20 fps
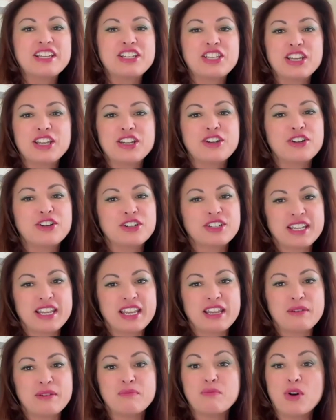she and her
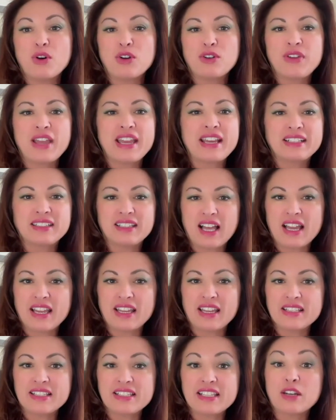team motivate
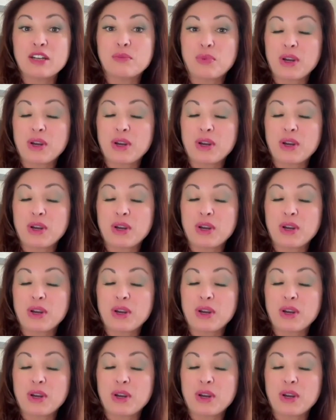clients and